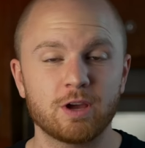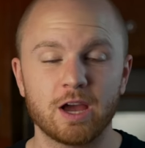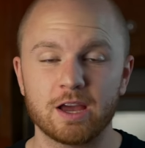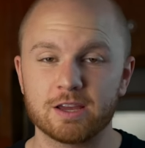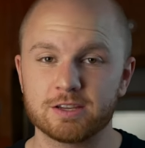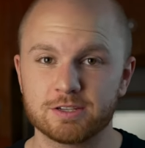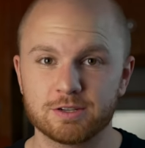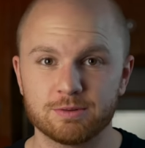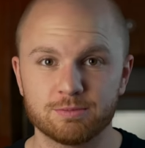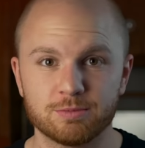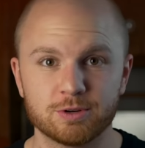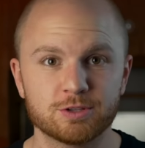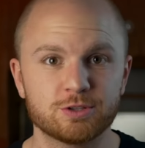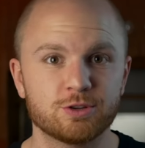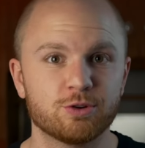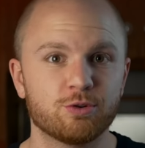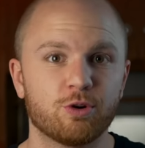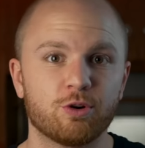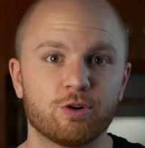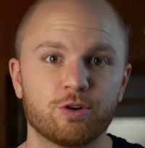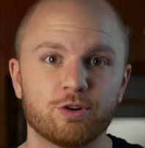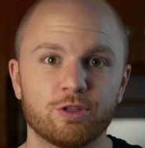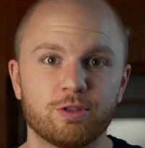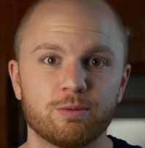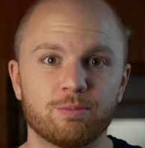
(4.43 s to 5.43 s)
customers who
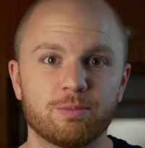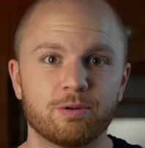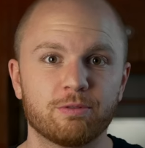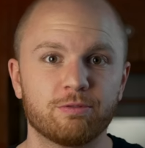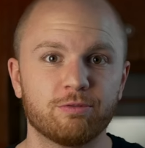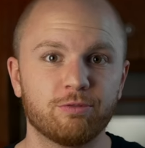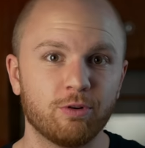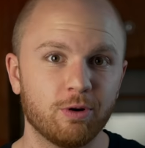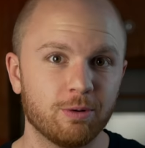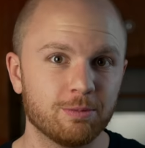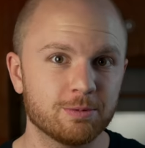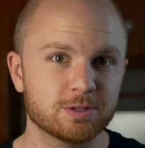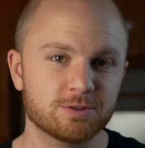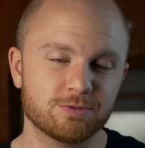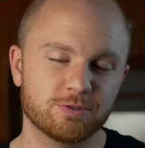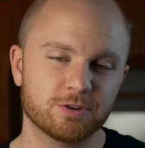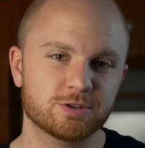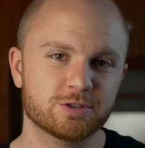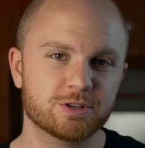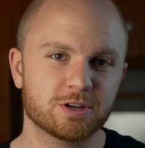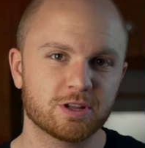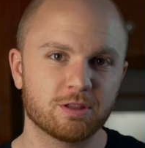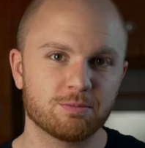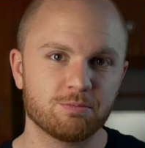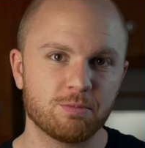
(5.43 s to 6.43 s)
ordered the performance
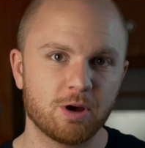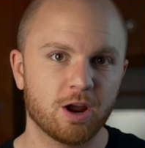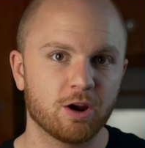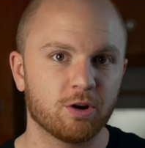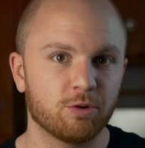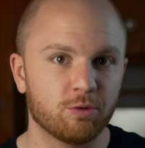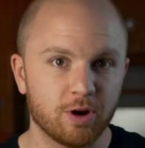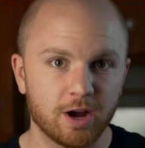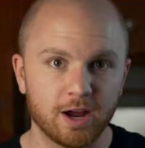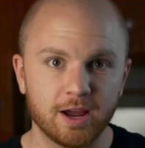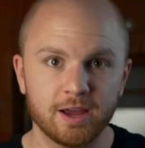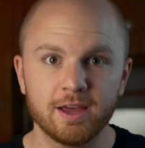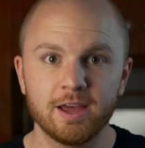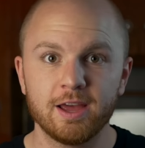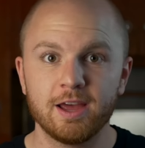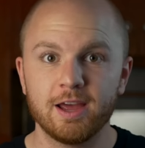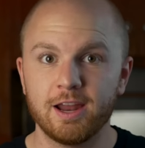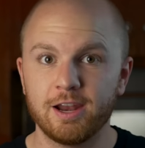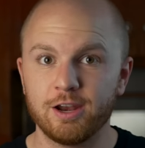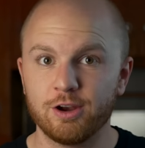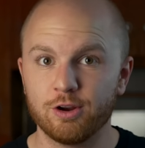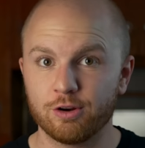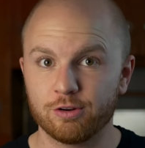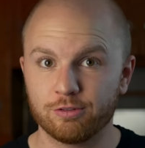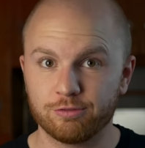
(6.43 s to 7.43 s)
version of the Model Y
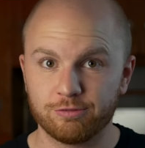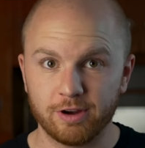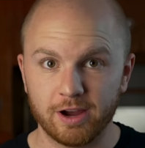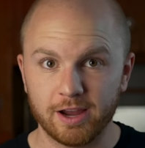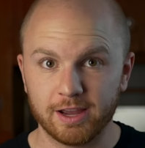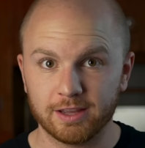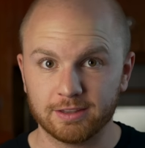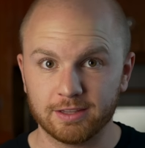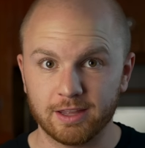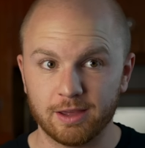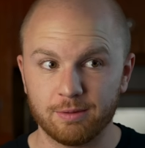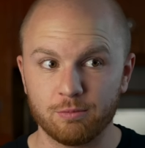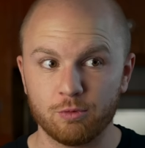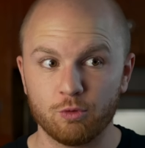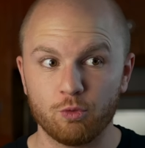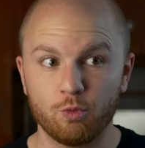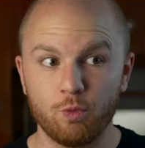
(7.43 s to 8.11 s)
and notifying them.